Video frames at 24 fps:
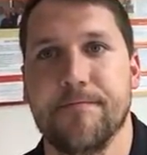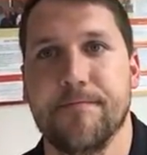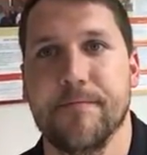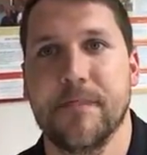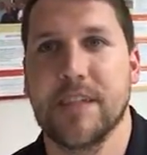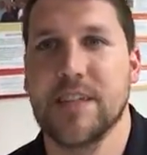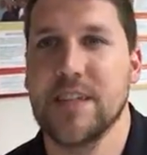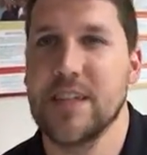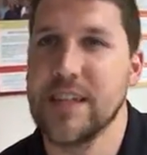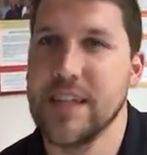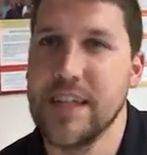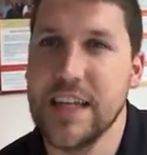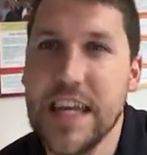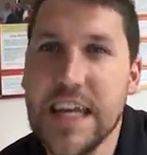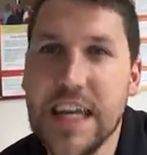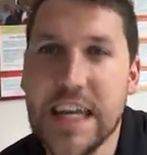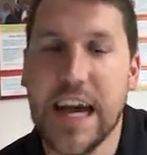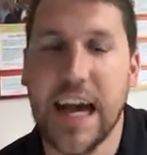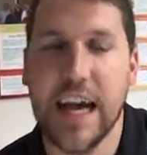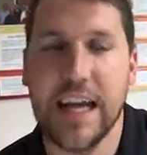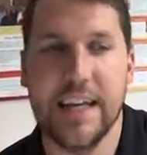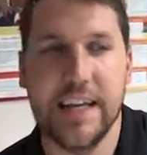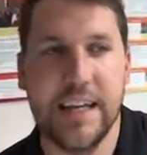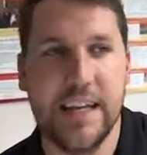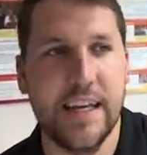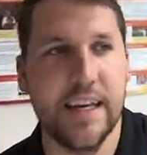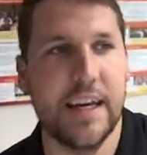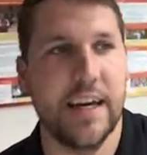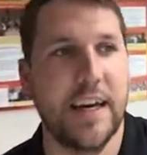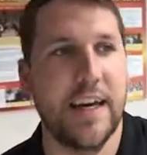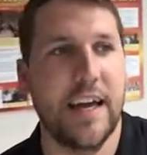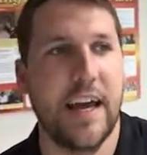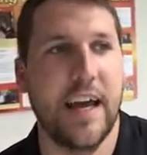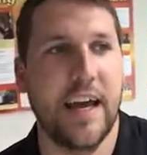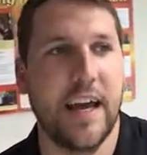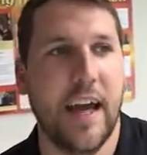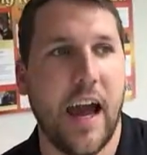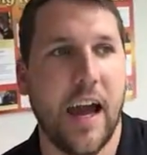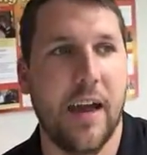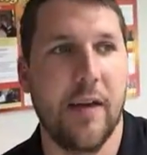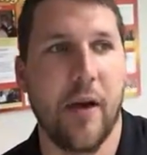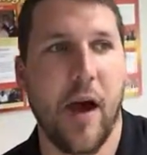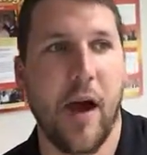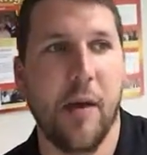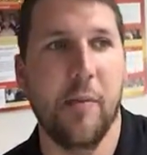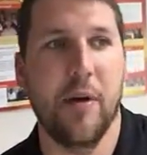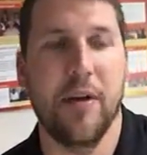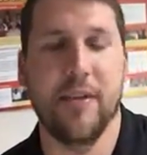That's a neat idea, and I,
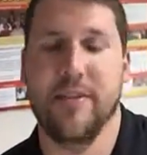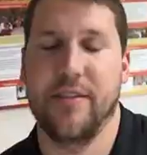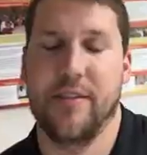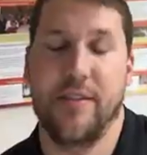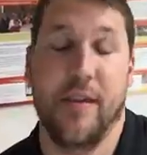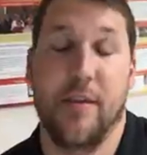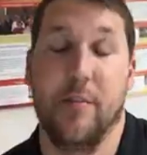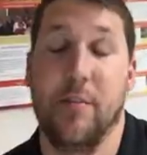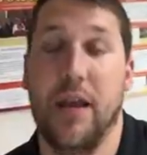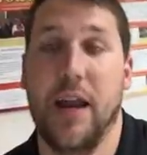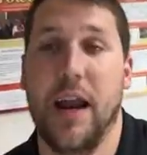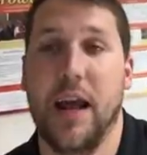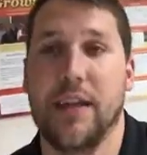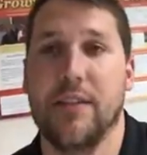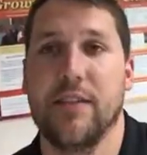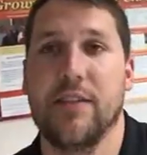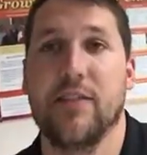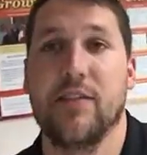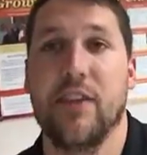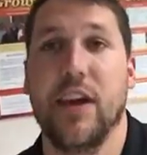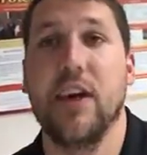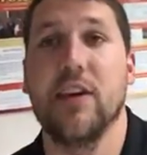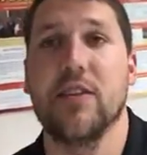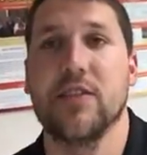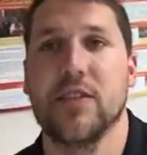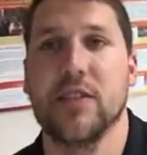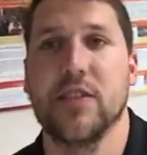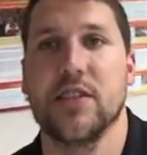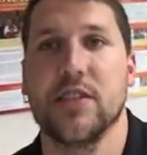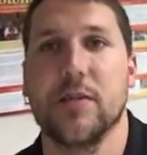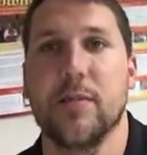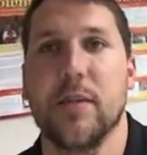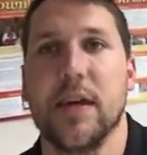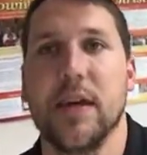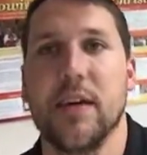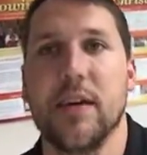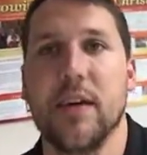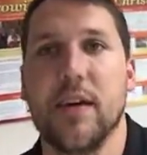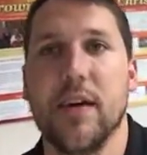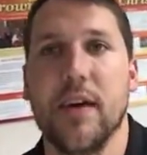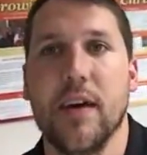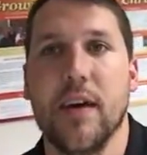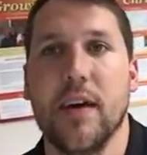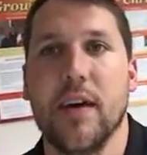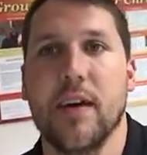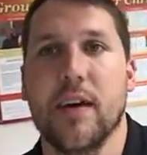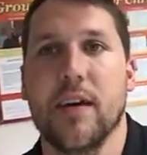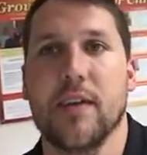I, I must admit it's challenging to me
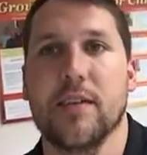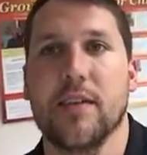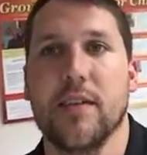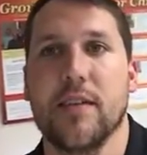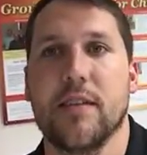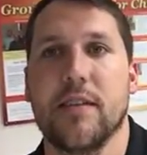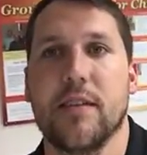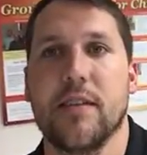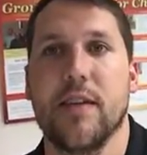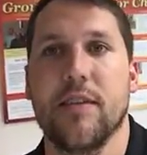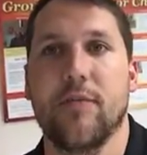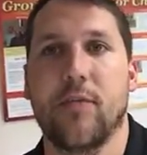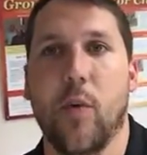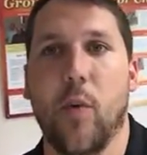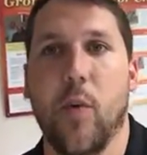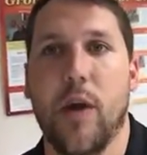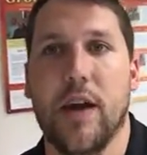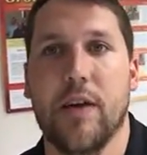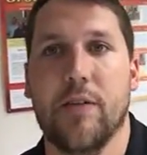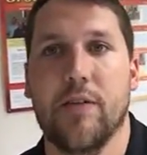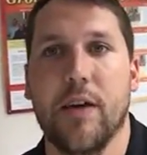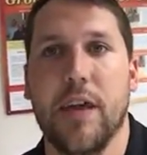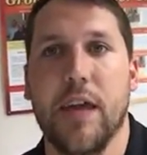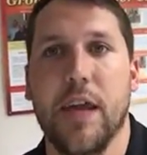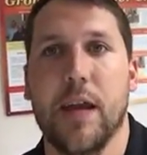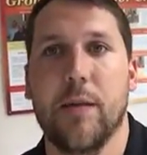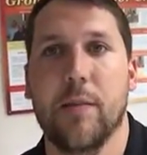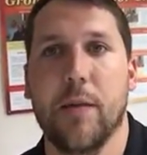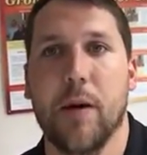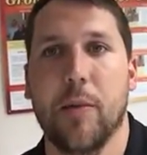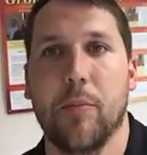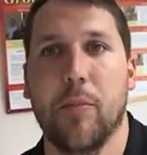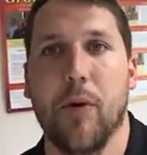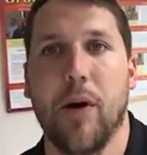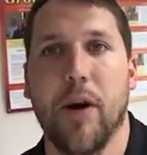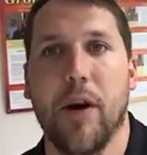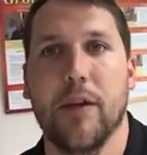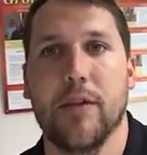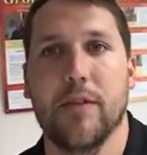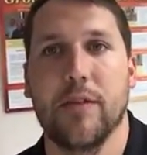because it's a different way of thinking about prayer.